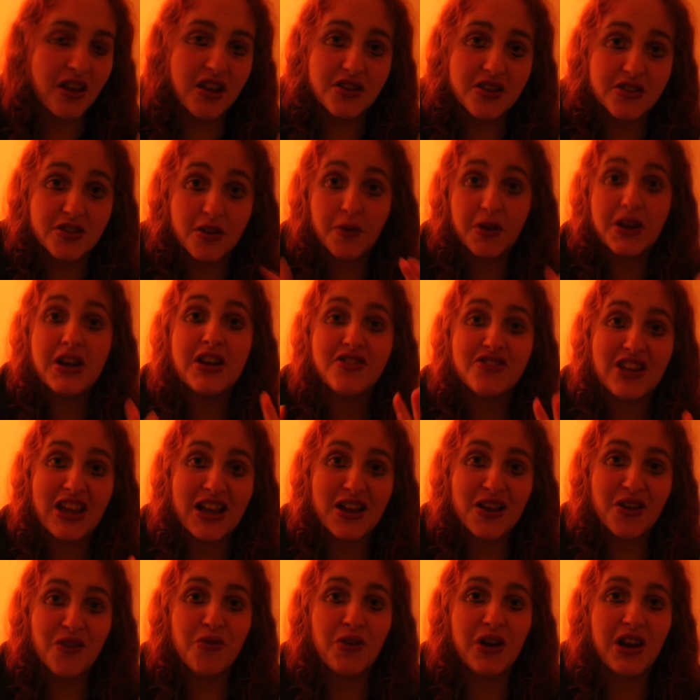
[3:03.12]
So I'm gonna
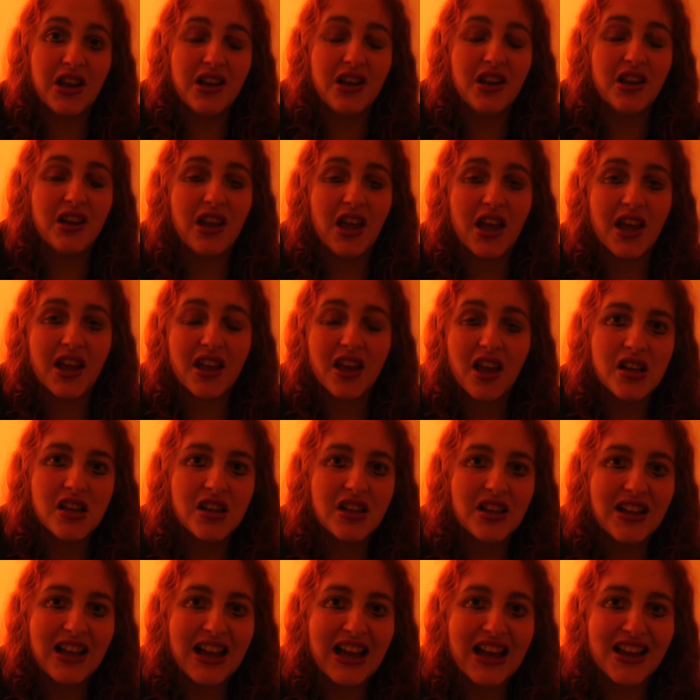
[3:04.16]
check what I look like
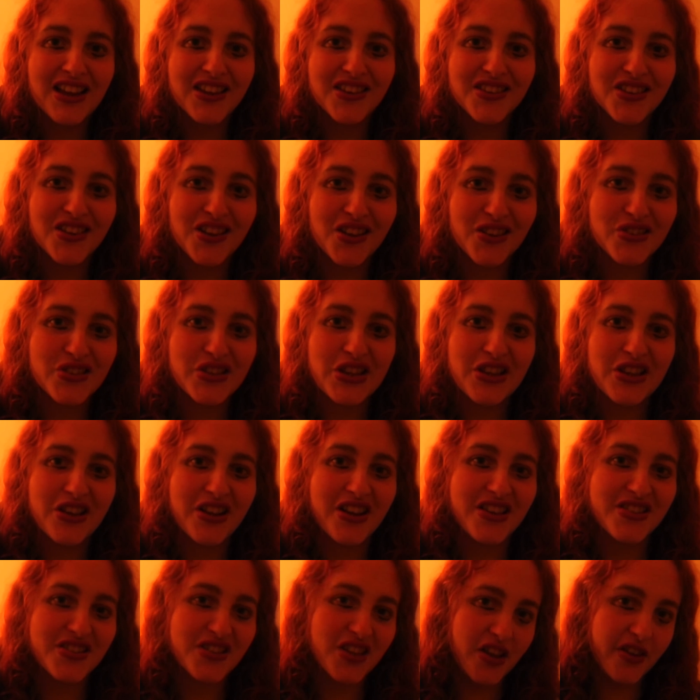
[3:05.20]
and I'll see you
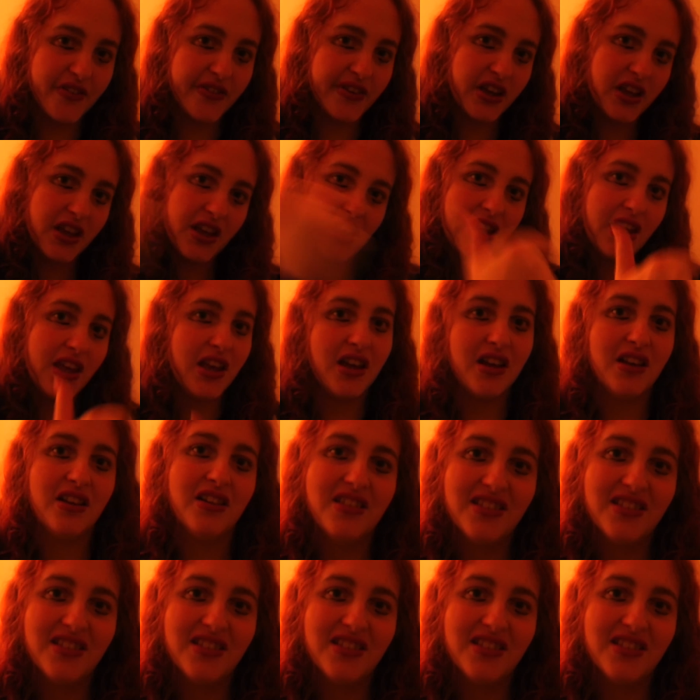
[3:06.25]
guys over here.